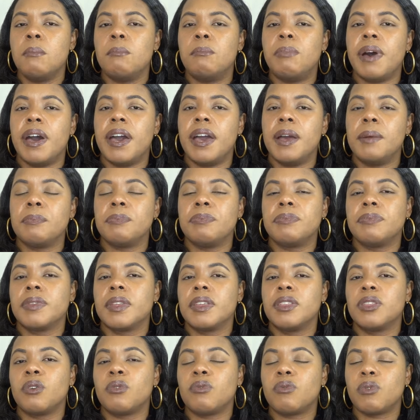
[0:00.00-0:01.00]
but
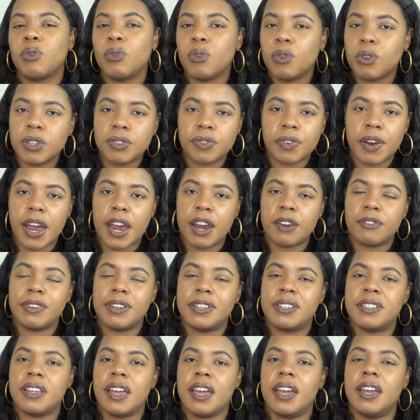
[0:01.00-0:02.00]
the rules for
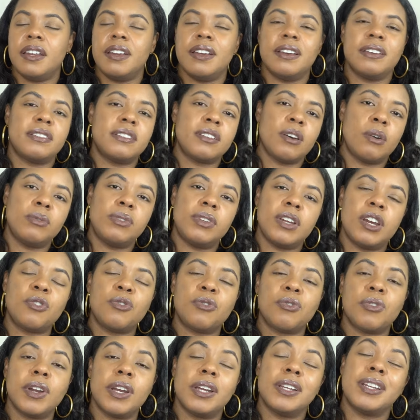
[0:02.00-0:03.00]
every state is so
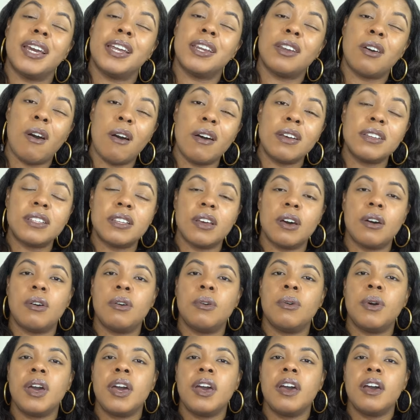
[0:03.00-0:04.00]
different and
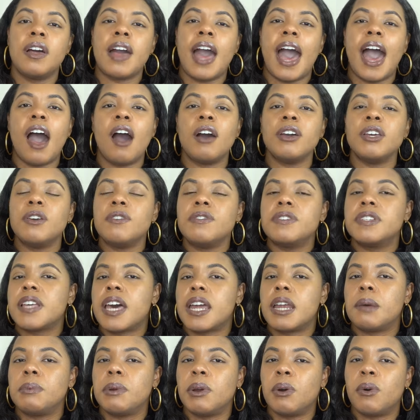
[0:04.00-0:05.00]
also how you
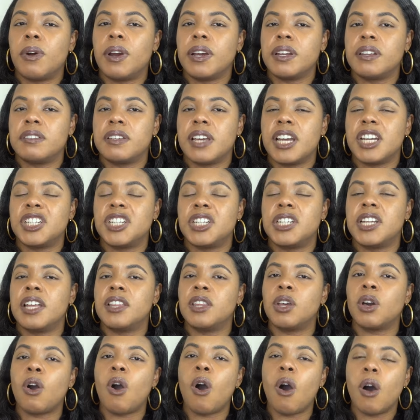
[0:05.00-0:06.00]
set up your organization
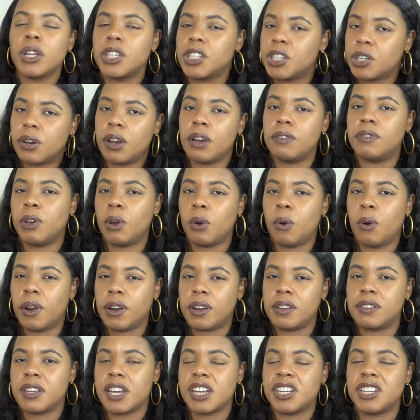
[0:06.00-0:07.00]
and the culture of your
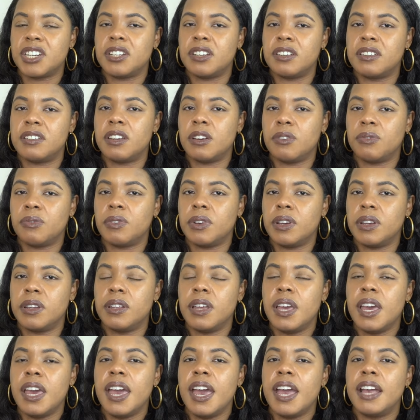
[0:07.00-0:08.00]
organization is different.
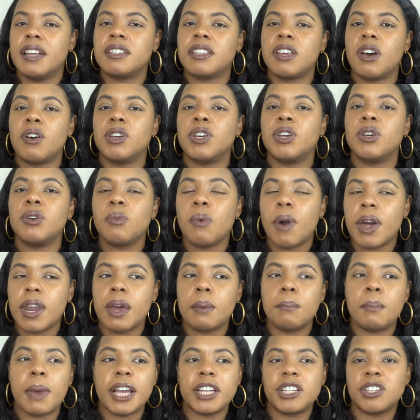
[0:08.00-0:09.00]
And so you want
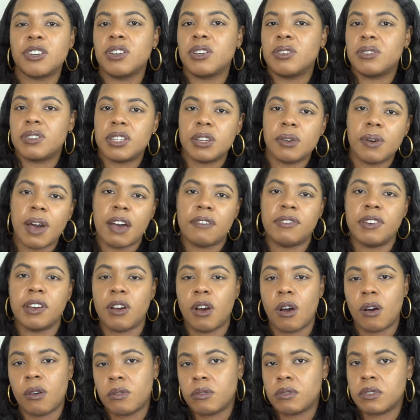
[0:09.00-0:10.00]
to make sure you still have
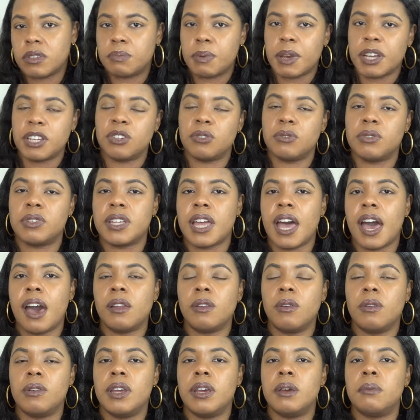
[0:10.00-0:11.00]
your own special
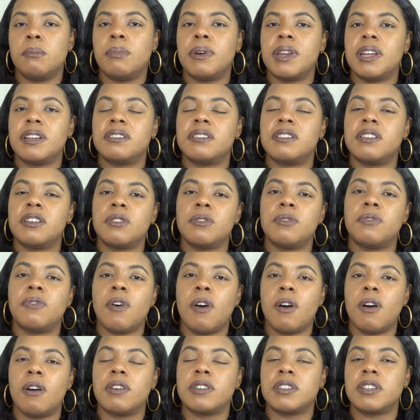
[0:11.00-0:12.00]
style on it, but it still
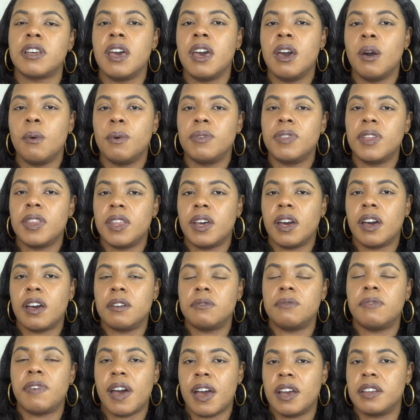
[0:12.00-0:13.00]
falls within the
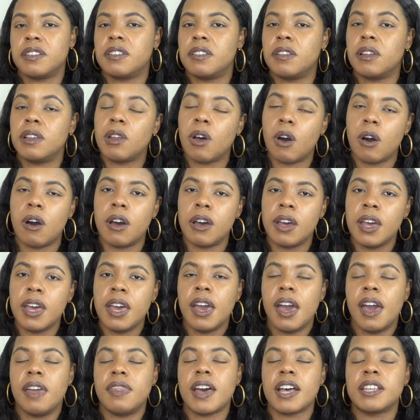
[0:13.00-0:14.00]
confines of the law.
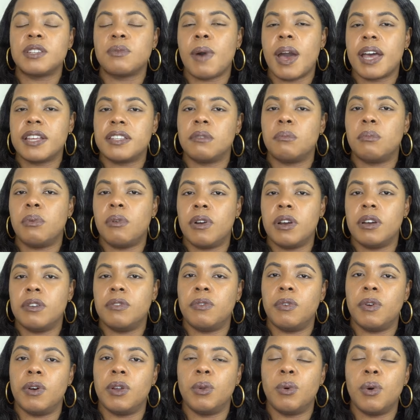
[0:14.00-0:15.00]
And that's why it's important
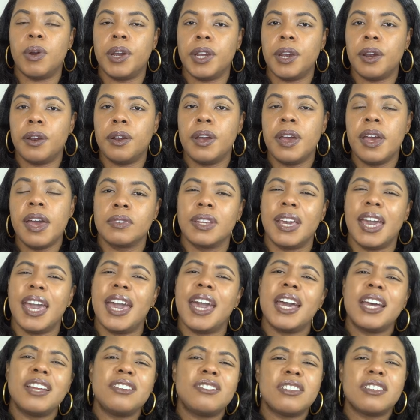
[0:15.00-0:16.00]
for a lawyer
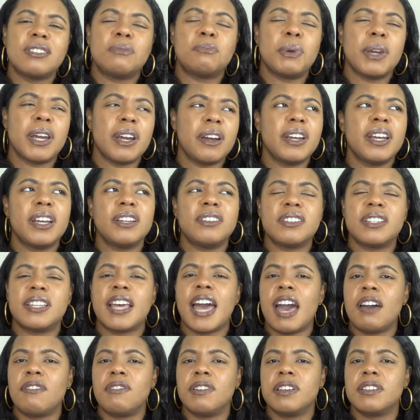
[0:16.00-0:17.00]
and just period just
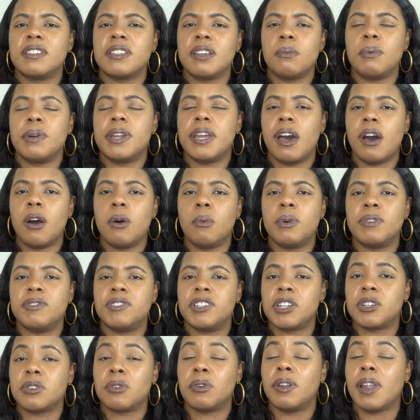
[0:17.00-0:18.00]
having someone help with
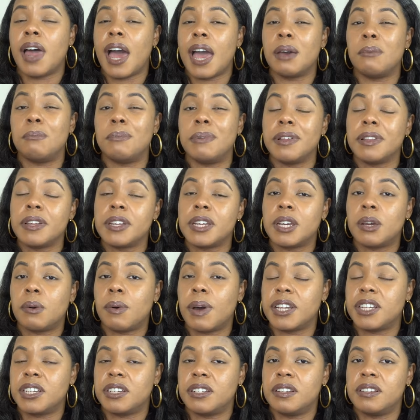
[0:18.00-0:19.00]
general liability
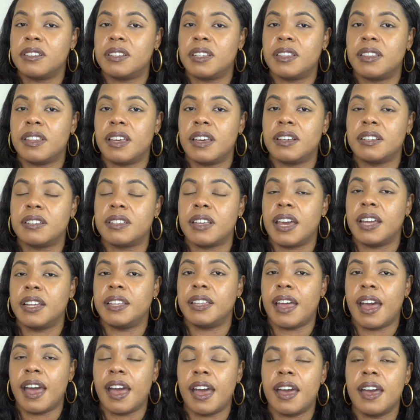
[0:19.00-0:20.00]
questions and things
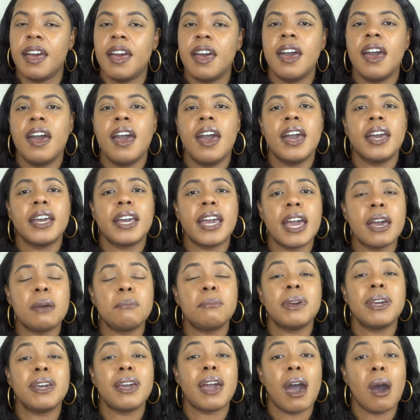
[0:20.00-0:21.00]
like that can
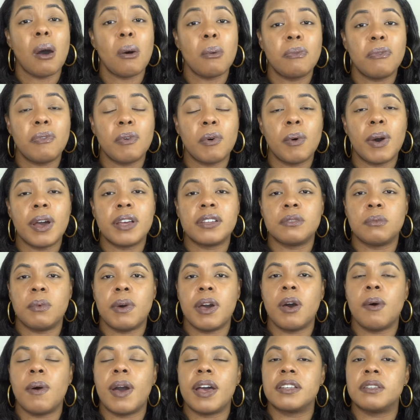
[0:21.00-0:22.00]
be helpful as
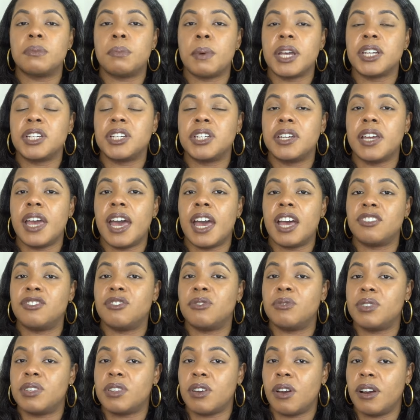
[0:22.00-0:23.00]
well, especially as
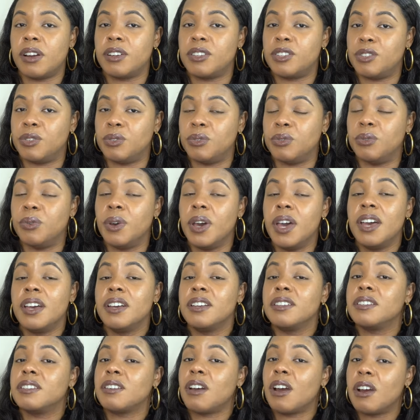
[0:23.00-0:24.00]
you start to
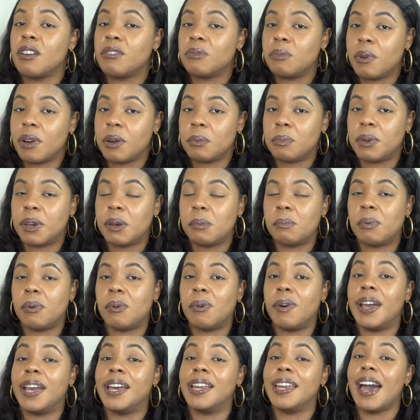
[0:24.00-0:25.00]
serve more
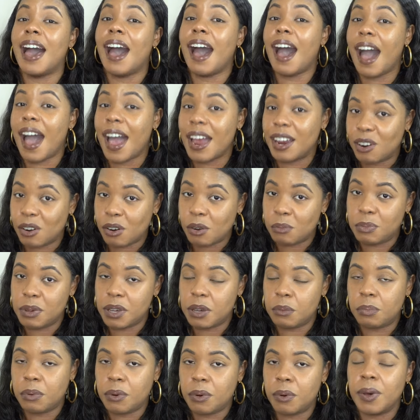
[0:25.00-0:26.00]
people and hire
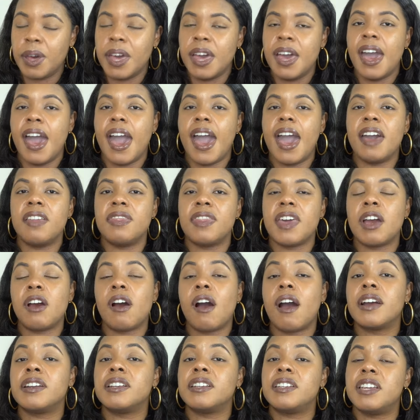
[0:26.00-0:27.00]
people. And there
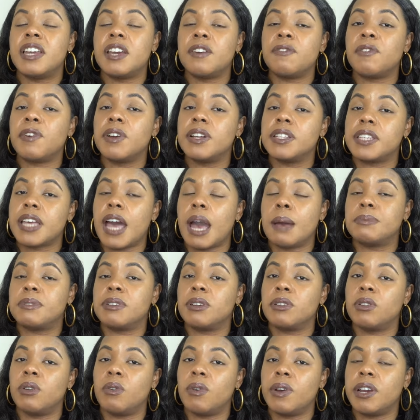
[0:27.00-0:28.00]
are different types
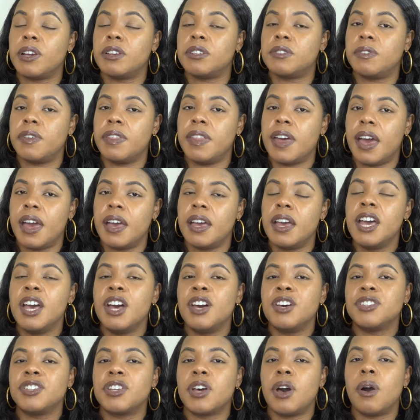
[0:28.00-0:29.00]
of lawyers for that.
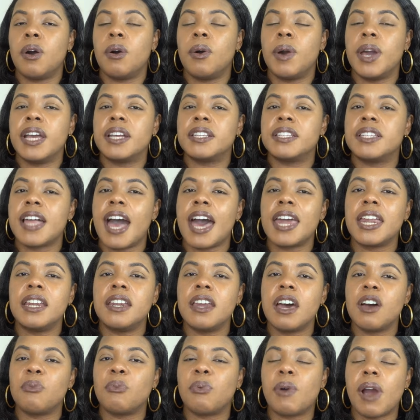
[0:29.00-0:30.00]
So it's not
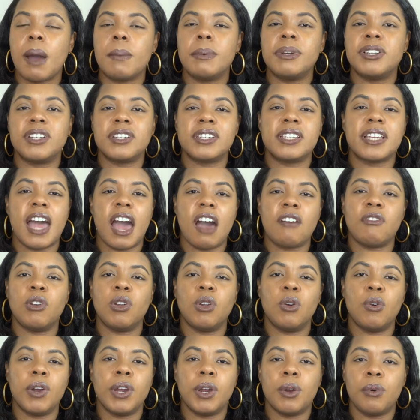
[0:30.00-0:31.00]
enough probably just to have a
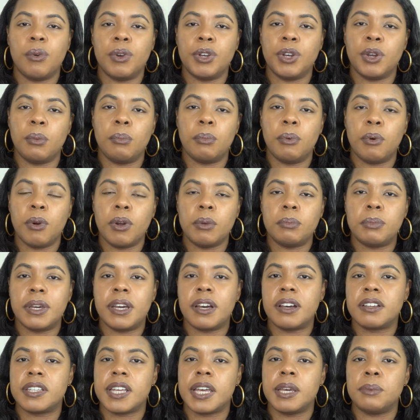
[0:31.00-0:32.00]
lawyer on your board
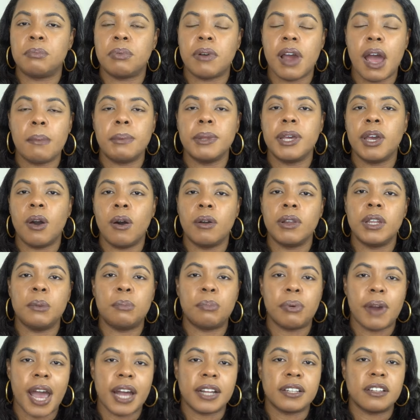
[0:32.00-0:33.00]
because they probably only
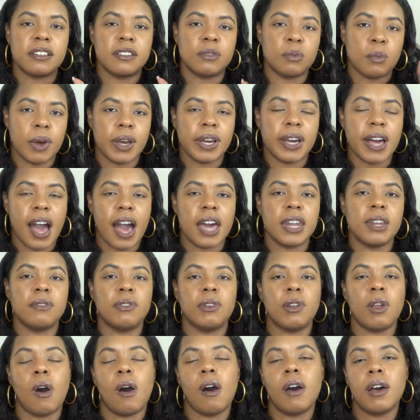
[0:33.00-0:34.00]
practice one kind of
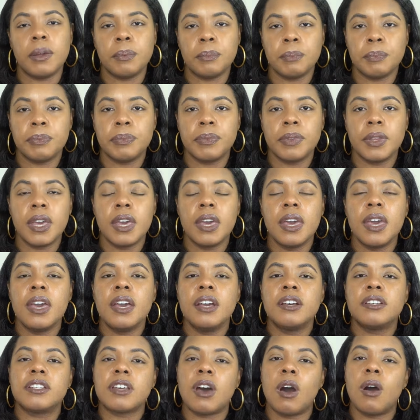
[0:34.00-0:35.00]
law.
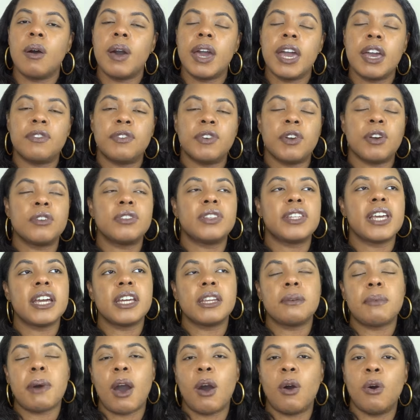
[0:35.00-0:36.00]
So if you're
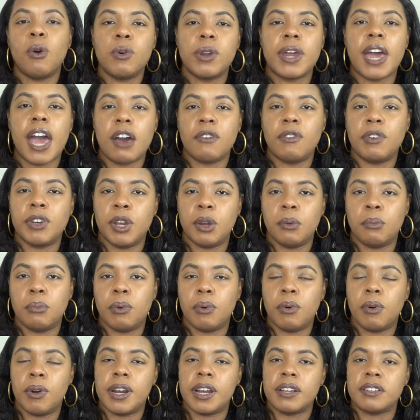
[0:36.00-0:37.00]
thinking about who to have on your
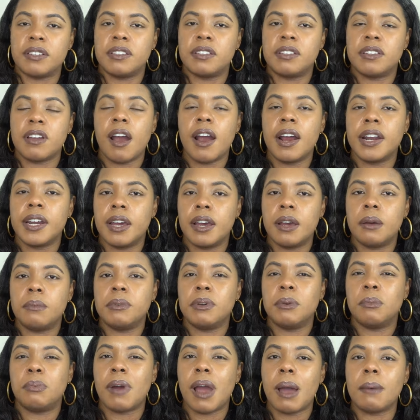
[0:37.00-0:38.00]
board as a
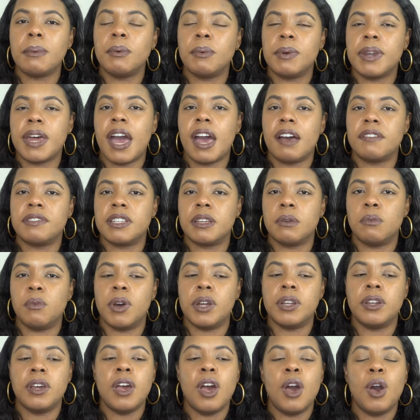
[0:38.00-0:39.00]
startup, you probably want to have
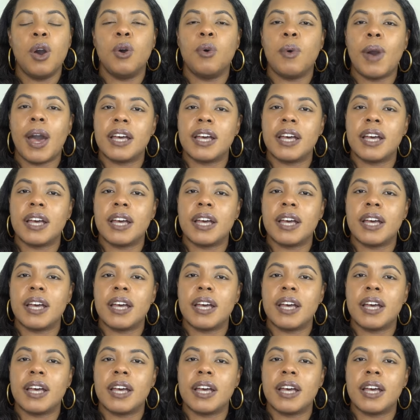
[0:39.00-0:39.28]
someone who